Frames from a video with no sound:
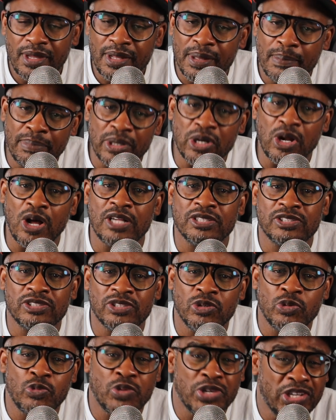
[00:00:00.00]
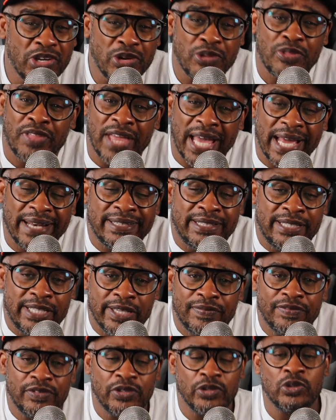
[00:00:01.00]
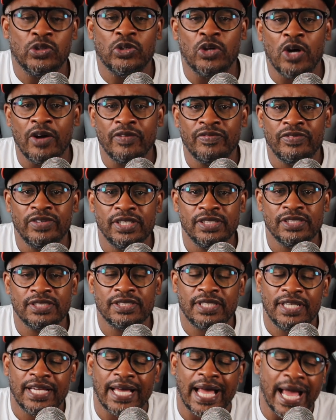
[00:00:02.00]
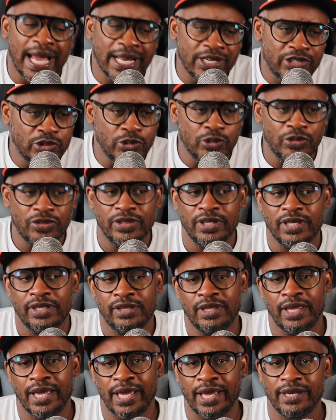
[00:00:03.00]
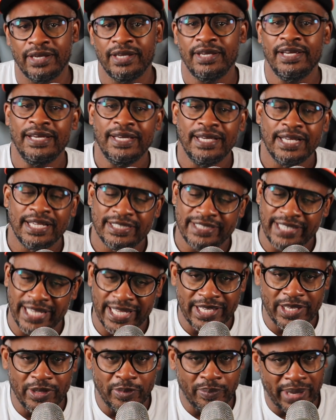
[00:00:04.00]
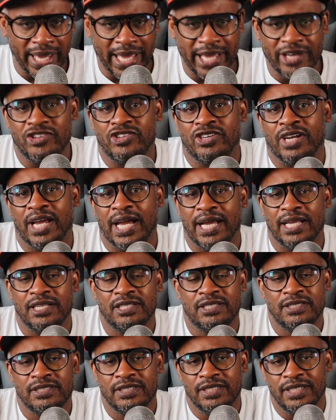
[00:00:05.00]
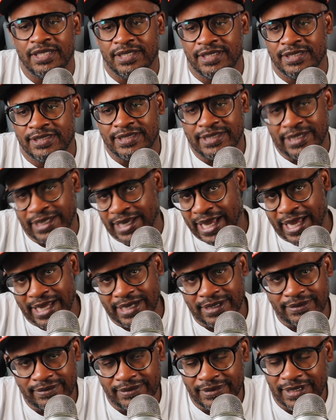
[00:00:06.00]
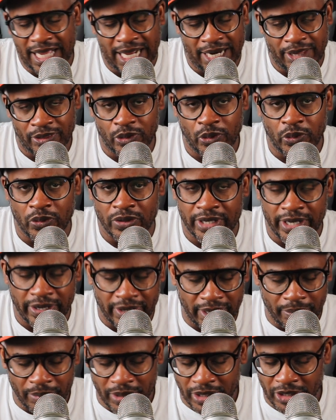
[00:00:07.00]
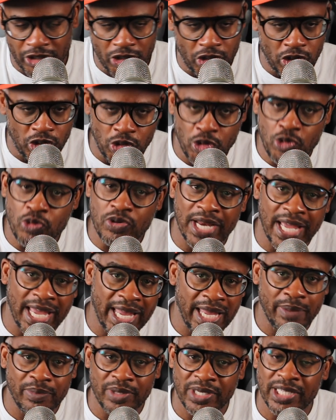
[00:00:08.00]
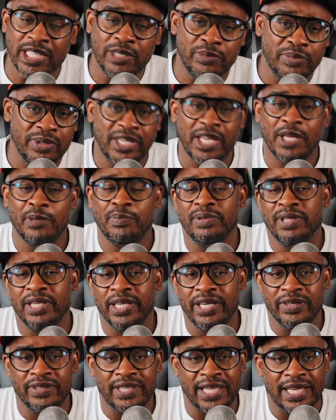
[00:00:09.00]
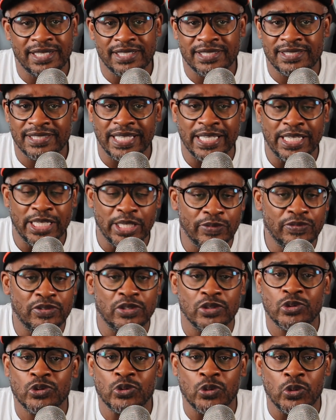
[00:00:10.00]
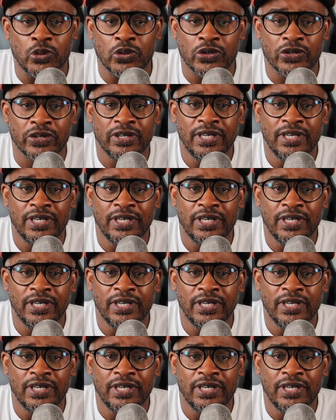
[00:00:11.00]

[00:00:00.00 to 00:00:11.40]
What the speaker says: But also, when you're that gifted on offense, I do think that taking bad shots is not out of the ordinary. I mean, you name an NBA player that is a gifted scorer,